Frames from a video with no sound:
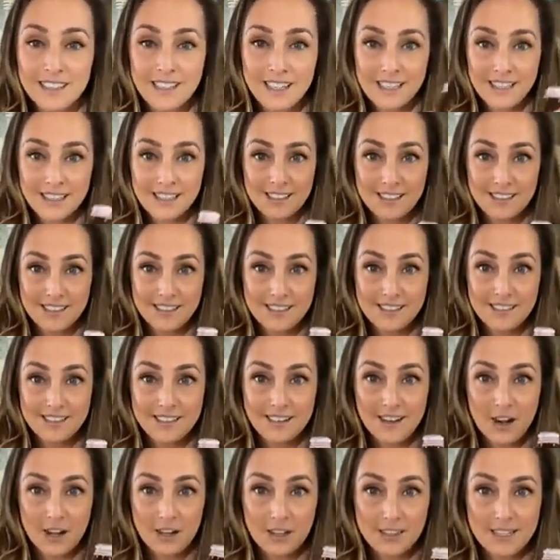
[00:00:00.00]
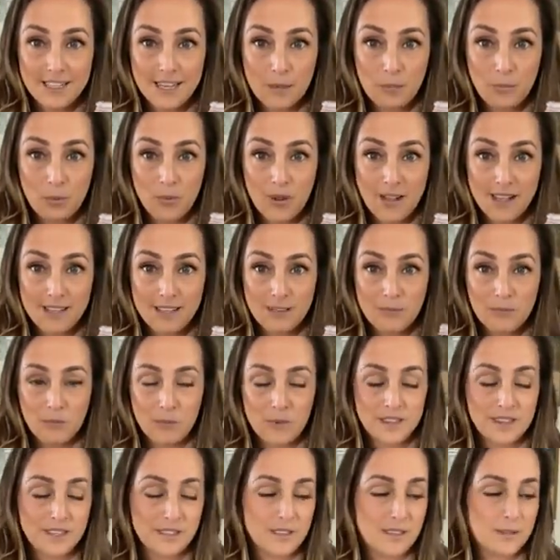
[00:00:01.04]
in our type 1
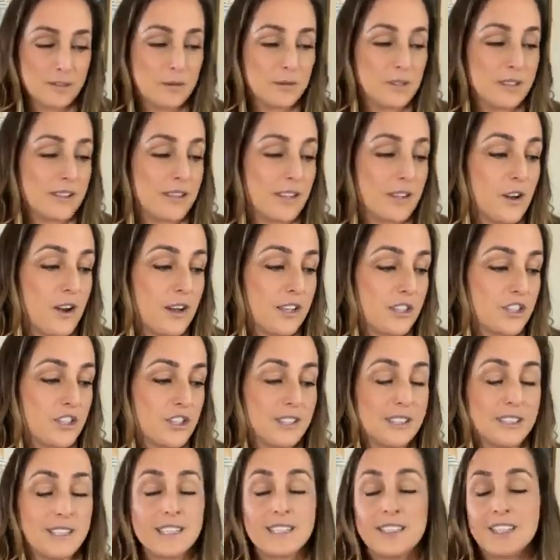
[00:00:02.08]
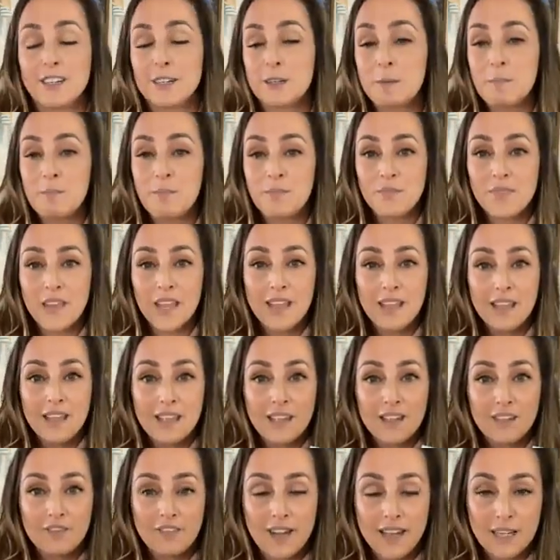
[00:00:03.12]
with the collagen elixir,
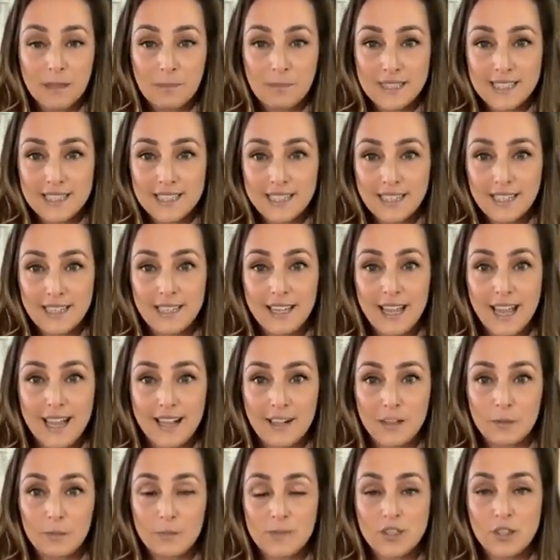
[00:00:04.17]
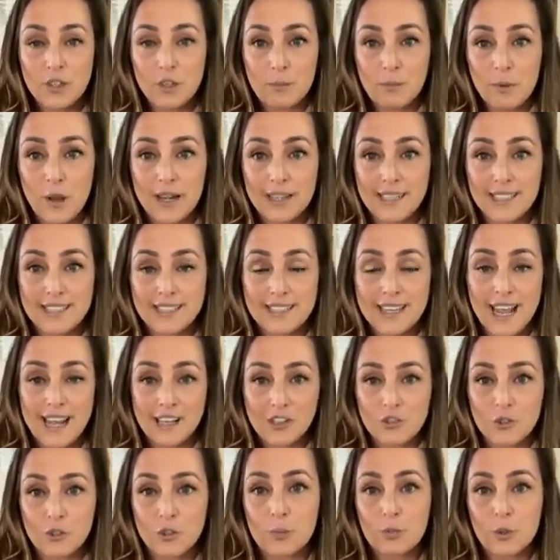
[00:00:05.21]
vitamin C helps your body's
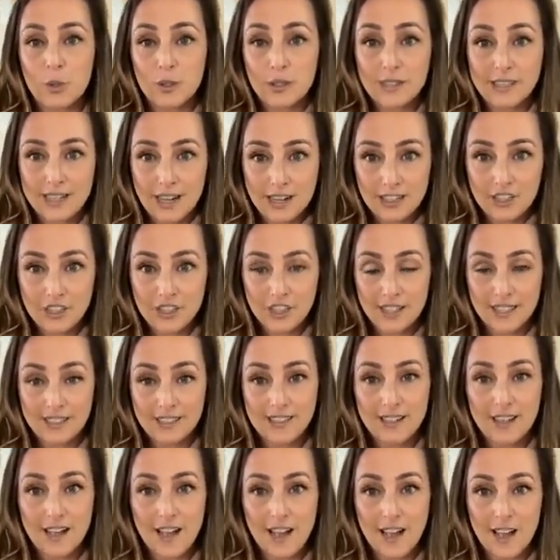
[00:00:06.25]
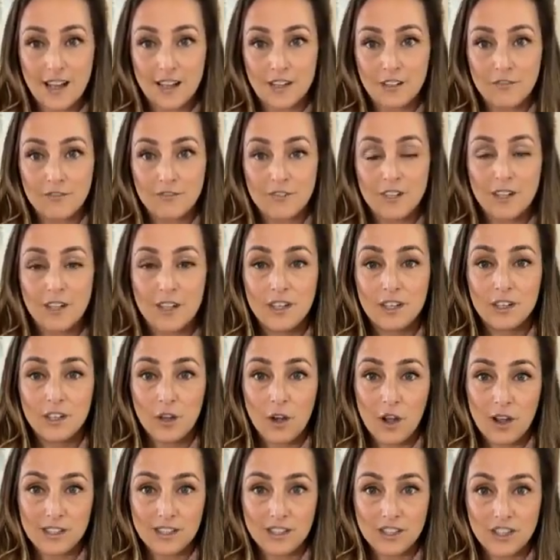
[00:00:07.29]
natural production of
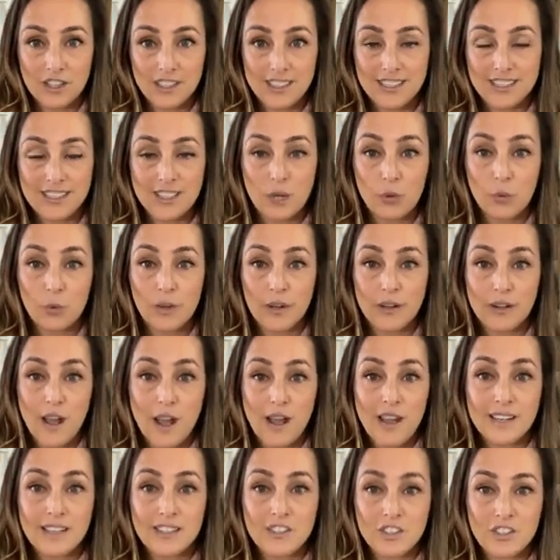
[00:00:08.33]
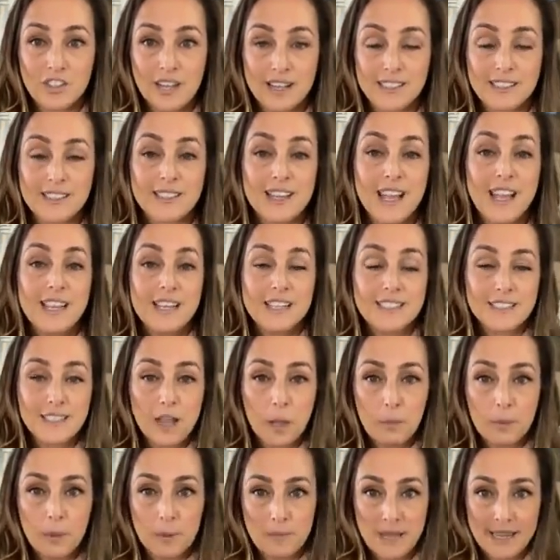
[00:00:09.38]
collagen. So we're not just
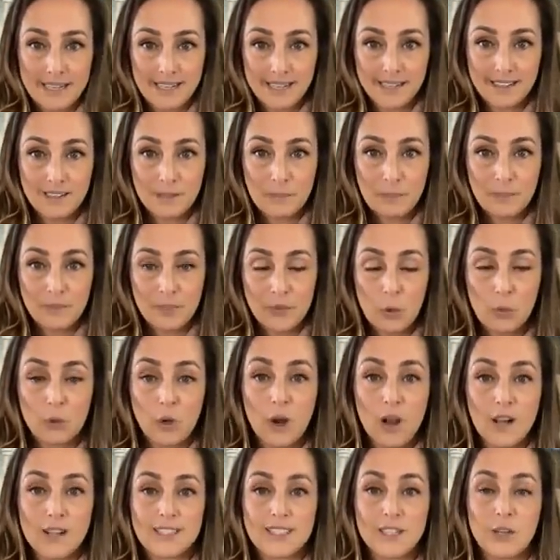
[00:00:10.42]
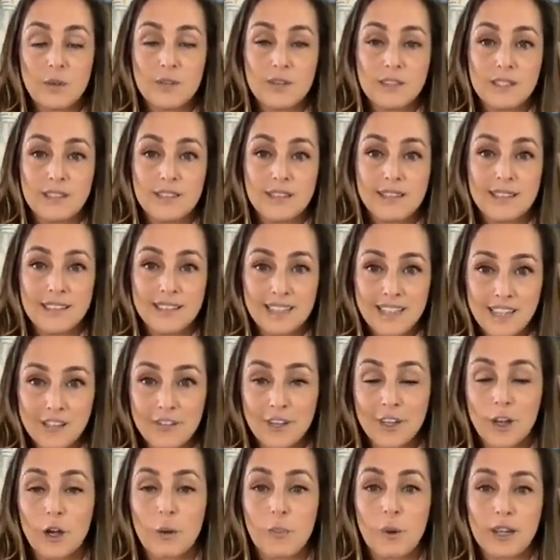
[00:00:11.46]
supplementing, we're also
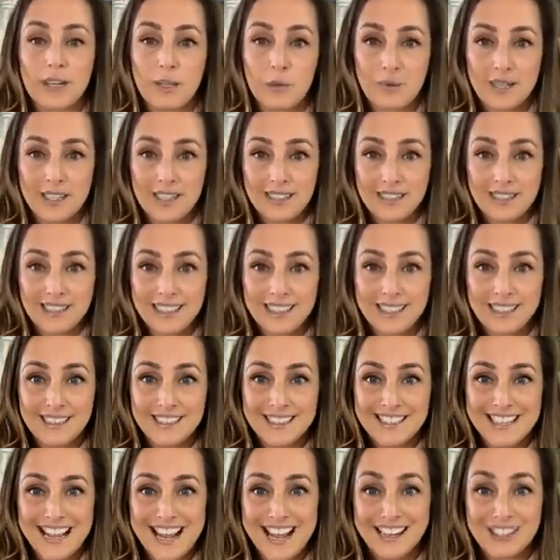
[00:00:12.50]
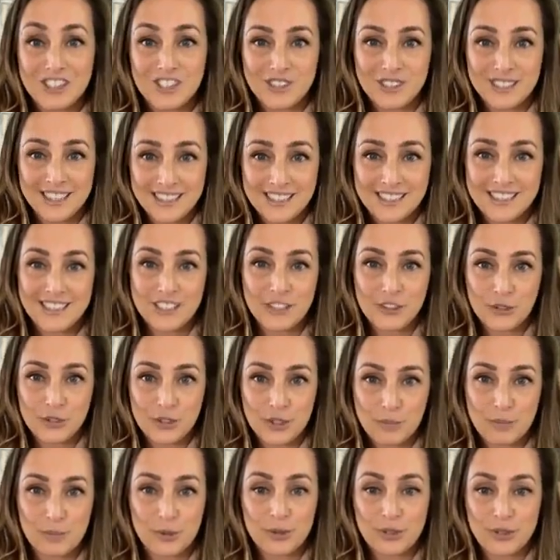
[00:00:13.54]
giving our body what it needs to actually continue
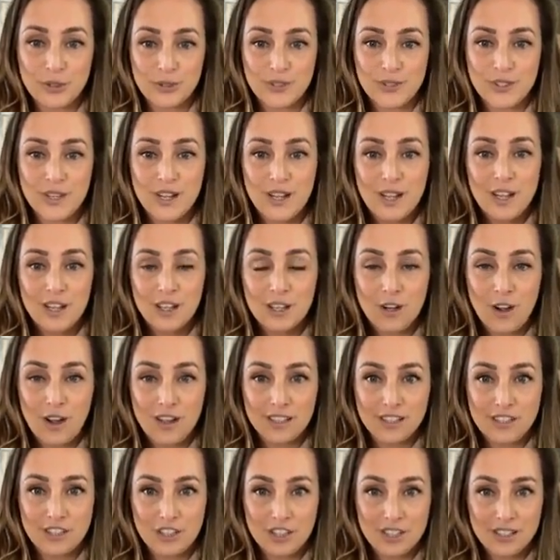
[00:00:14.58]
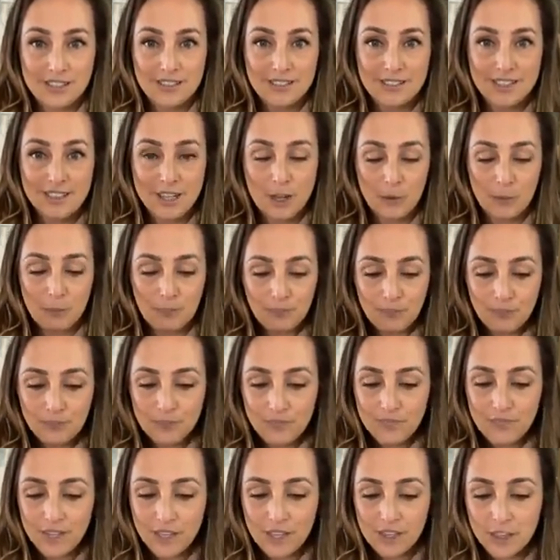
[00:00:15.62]
to produce collagen. So
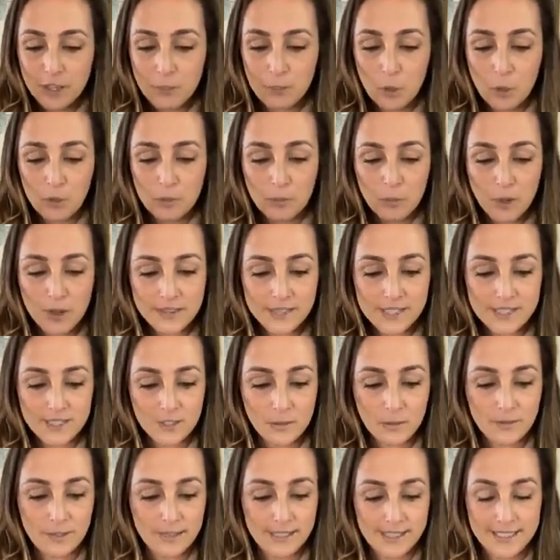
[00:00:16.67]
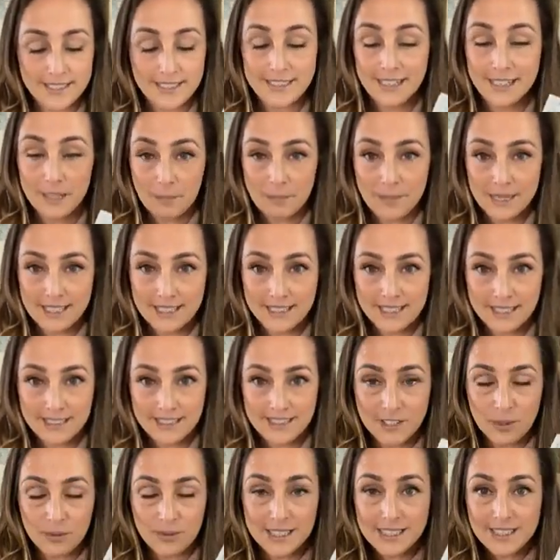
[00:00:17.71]
the bone broth is amazing.
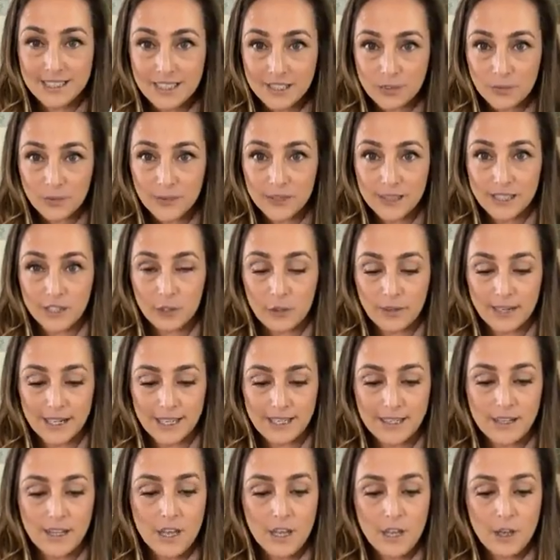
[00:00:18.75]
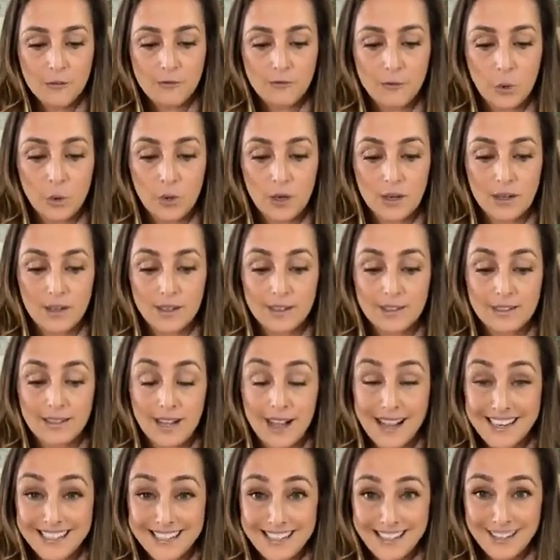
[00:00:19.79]
So this is really great for
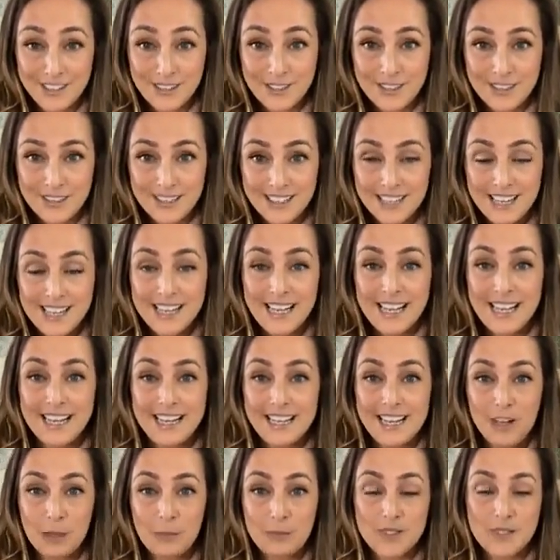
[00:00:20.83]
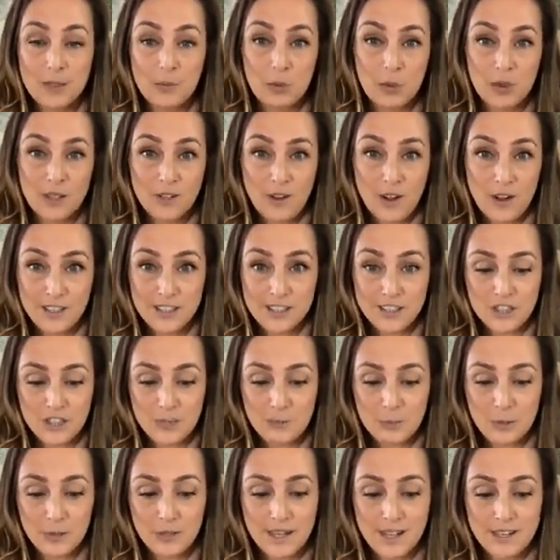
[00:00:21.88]
gut health. It helps support
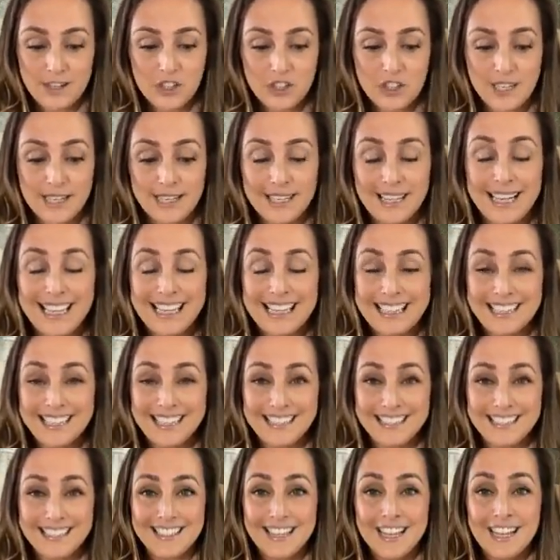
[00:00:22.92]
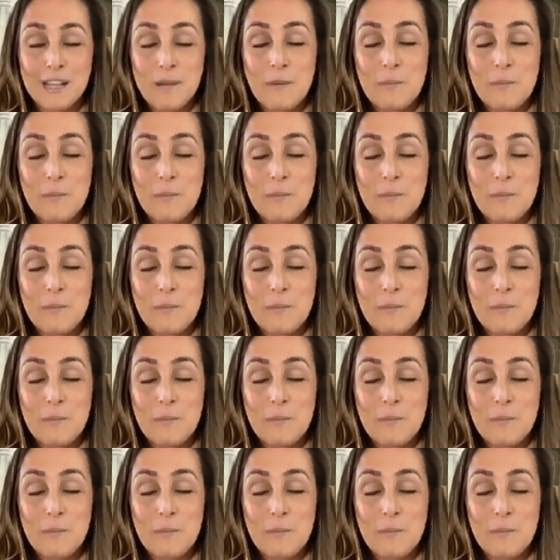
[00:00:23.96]
collagen production. And